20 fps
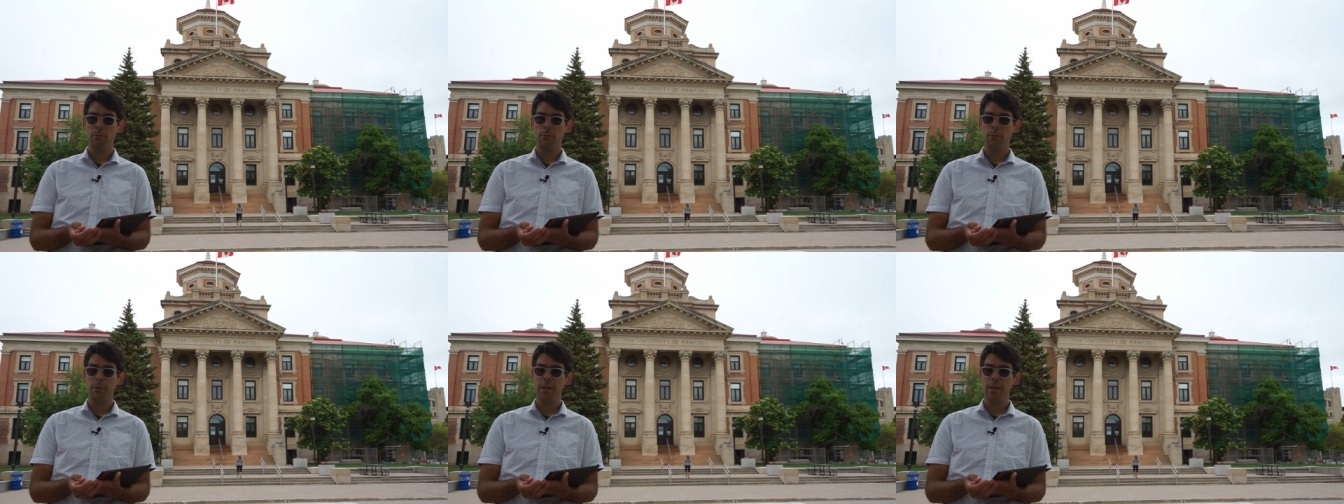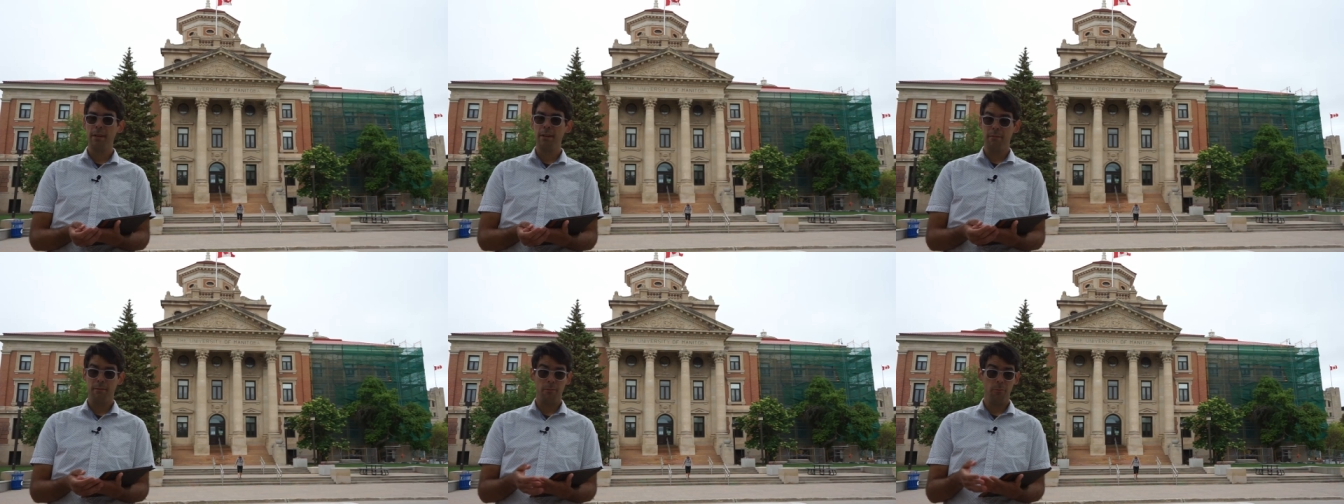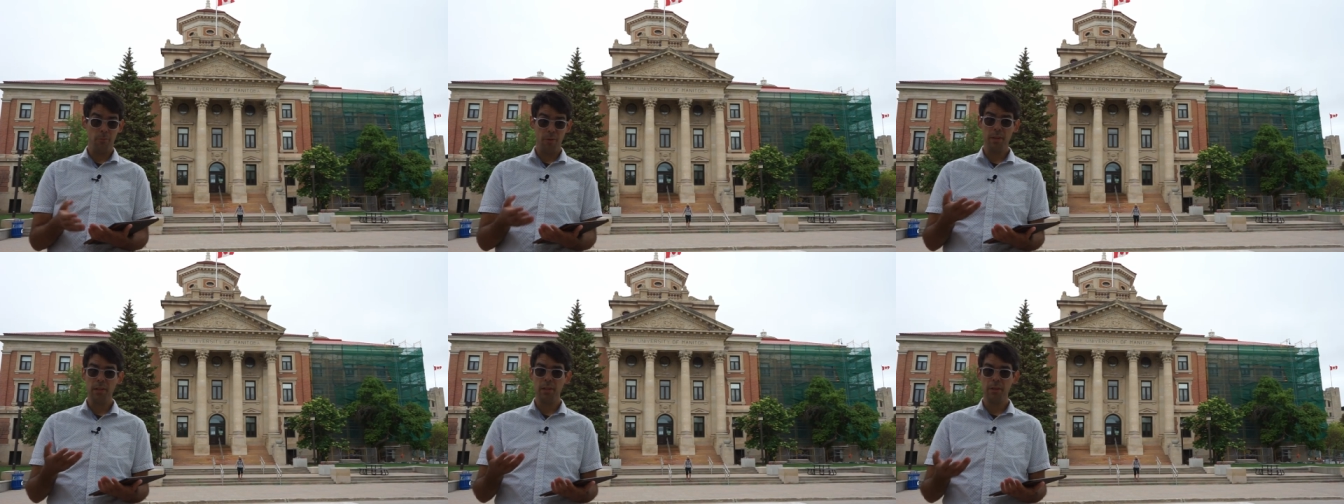We,
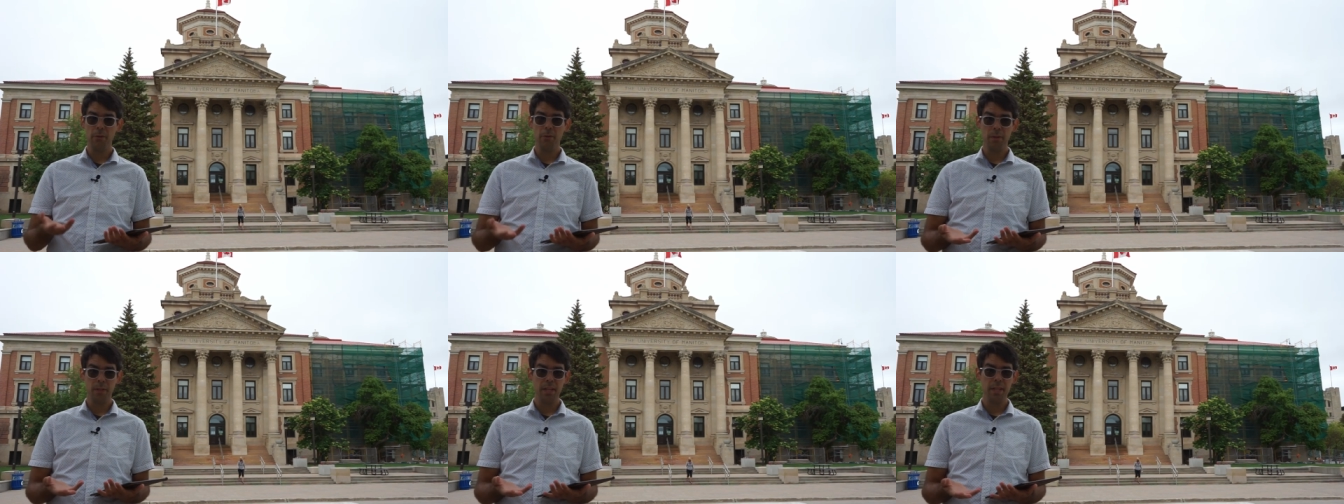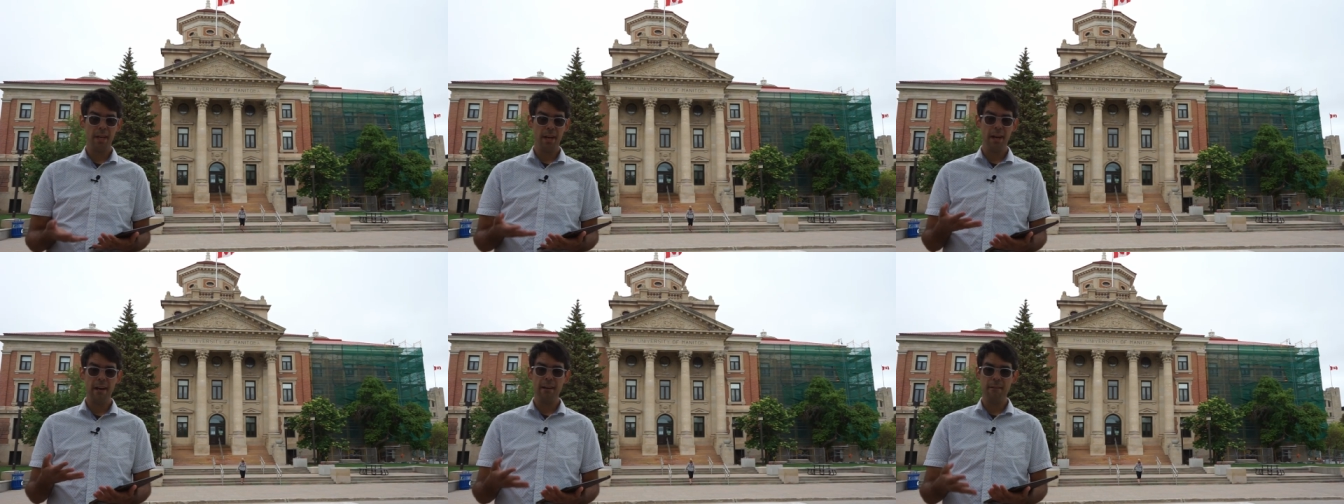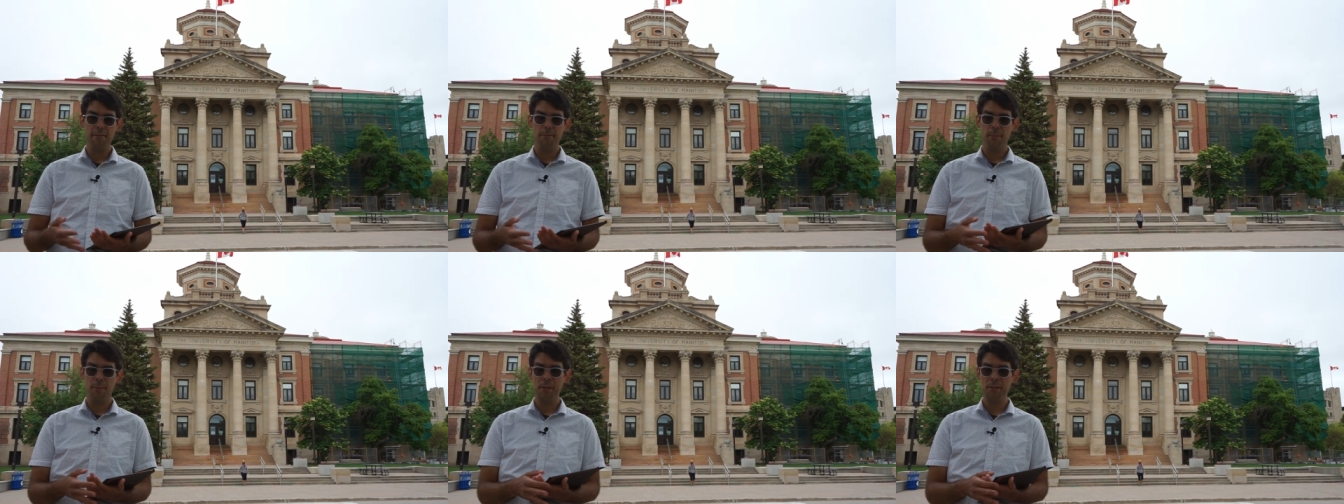we literally
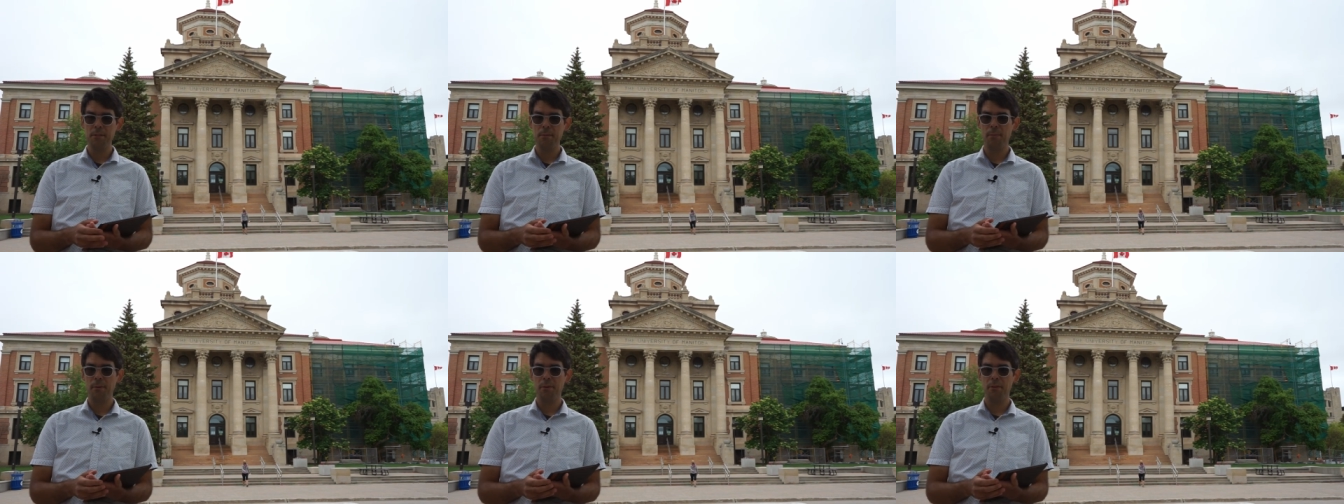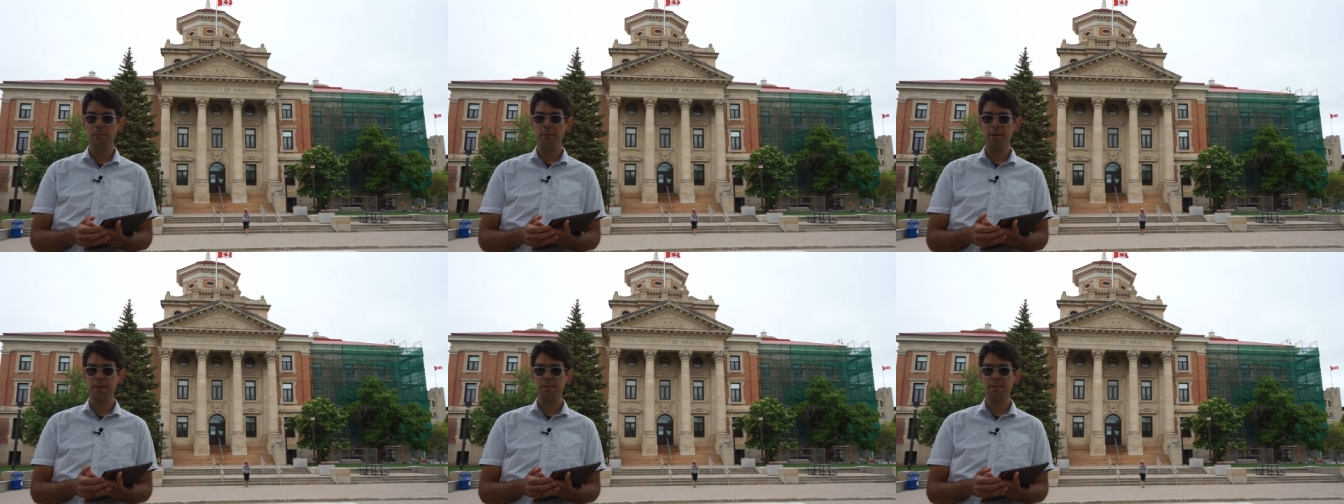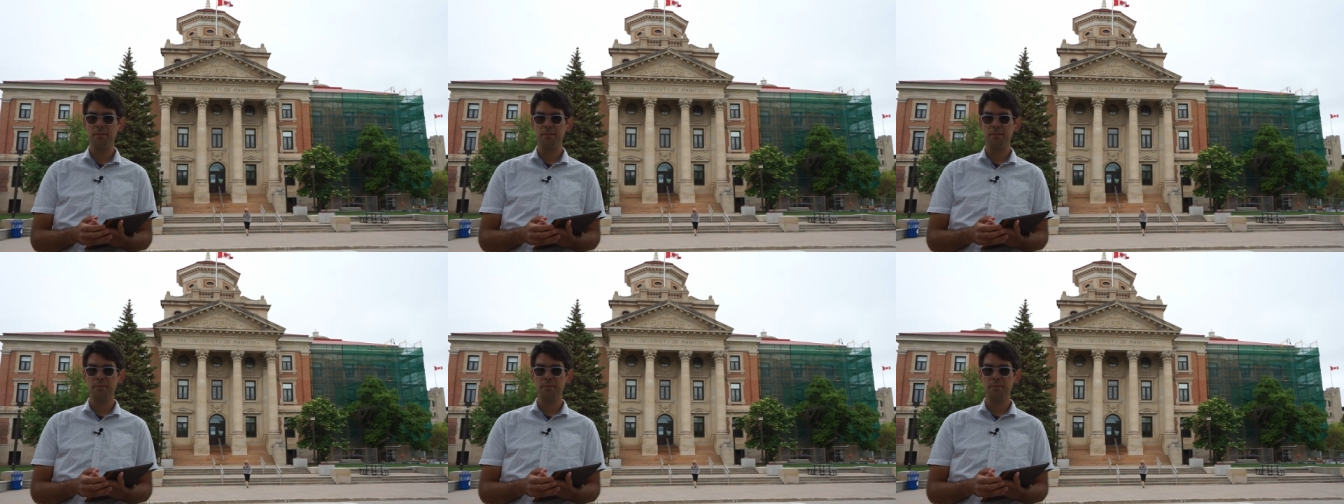have multiple threads